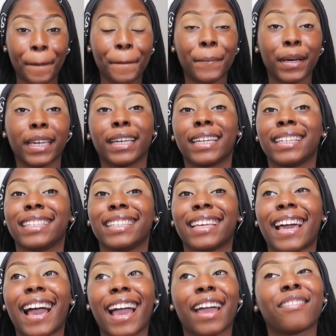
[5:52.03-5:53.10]
but
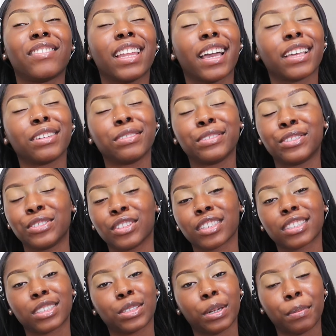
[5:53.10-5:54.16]
I have not used
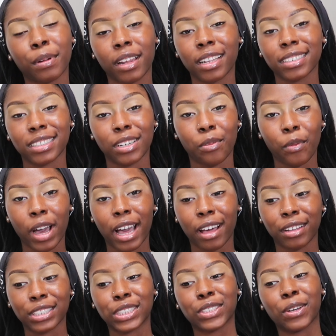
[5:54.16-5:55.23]
Drugstore products in a
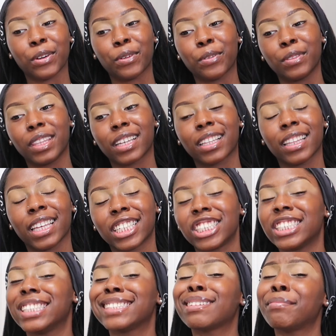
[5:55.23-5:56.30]
while, so the
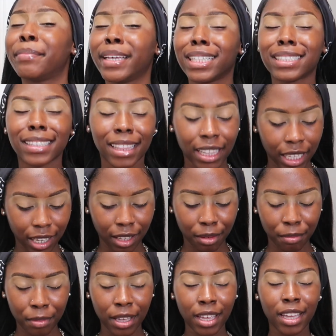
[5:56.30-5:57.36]
collection is a bit
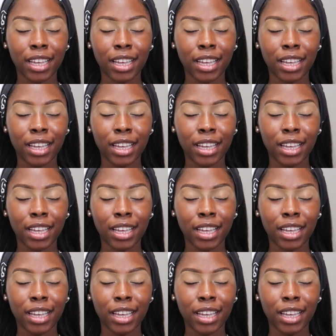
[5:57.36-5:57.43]
slim.